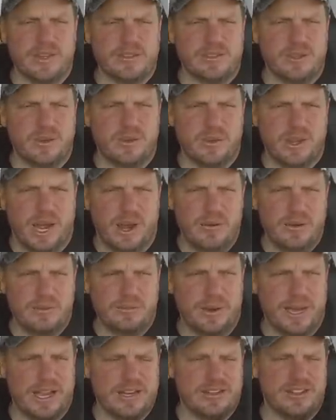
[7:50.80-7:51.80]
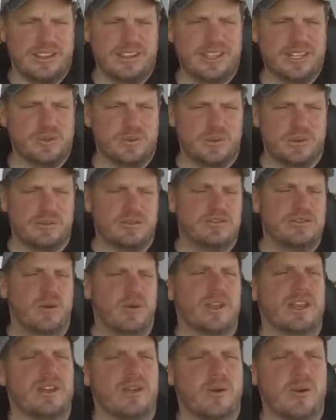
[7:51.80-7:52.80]
So I would imagine this one
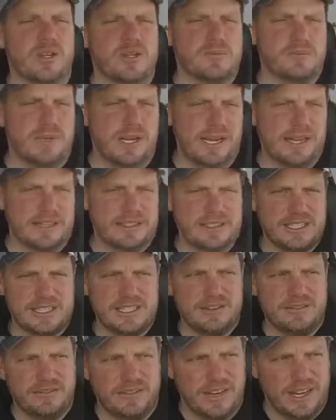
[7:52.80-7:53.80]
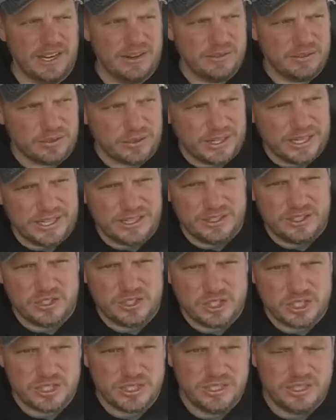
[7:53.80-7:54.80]
fully loaded is probably in the $65,000
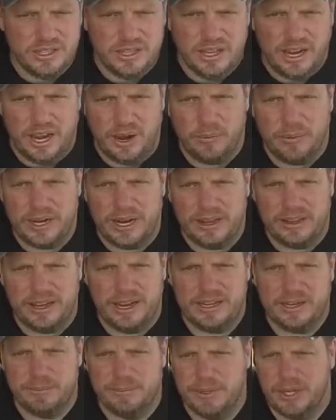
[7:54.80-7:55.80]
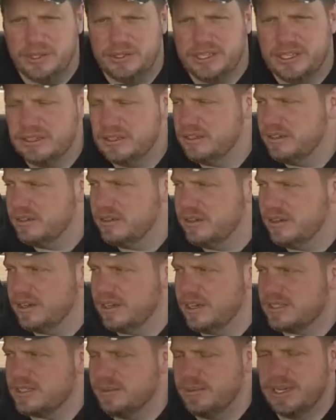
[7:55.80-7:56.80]
range. I went online to build it. Oh,
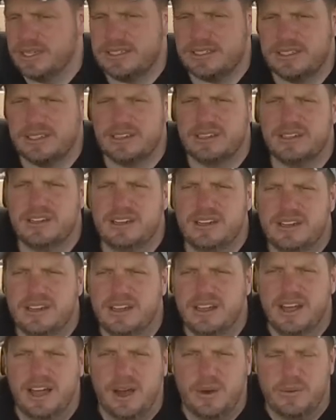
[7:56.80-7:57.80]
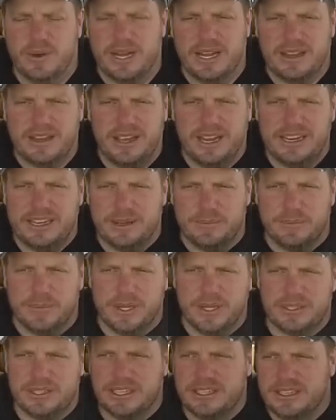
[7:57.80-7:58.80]
I got some ice there. I went online to
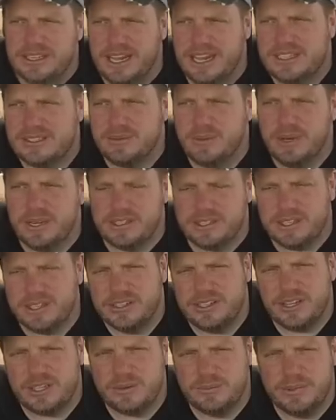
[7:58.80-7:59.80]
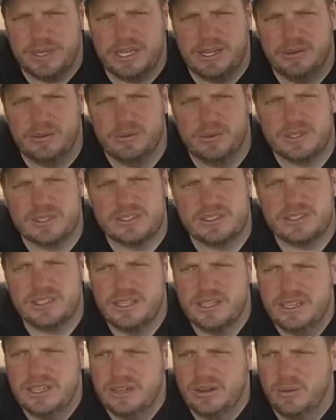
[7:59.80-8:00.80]
build it, and that's what it turned out to be. Was
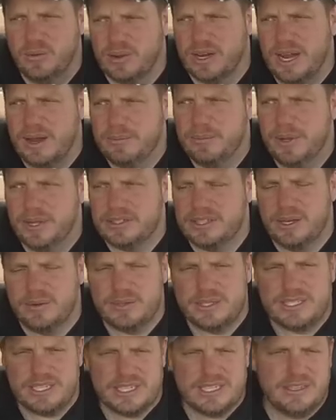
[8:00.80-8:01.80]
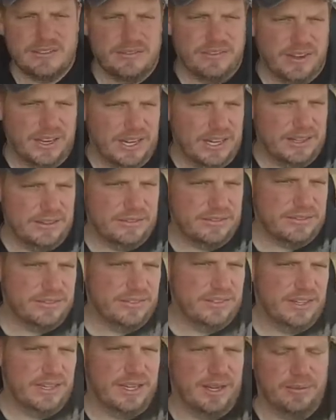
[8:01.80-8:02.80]
when I built it, it was
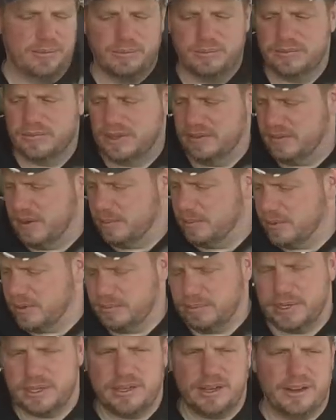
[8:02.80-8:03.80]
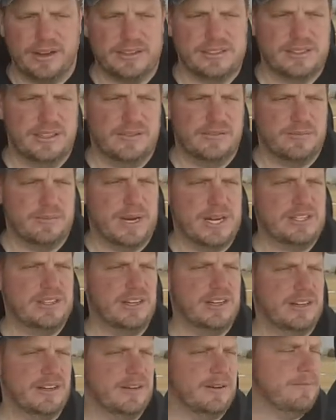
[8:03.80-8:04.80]
$65,000. If I plugged all this
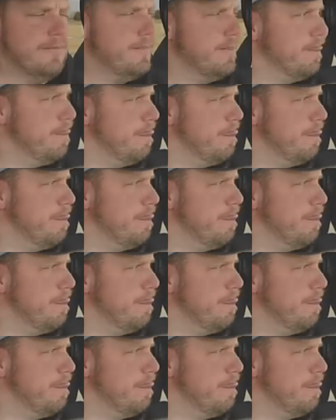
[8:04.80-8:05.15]
information in here,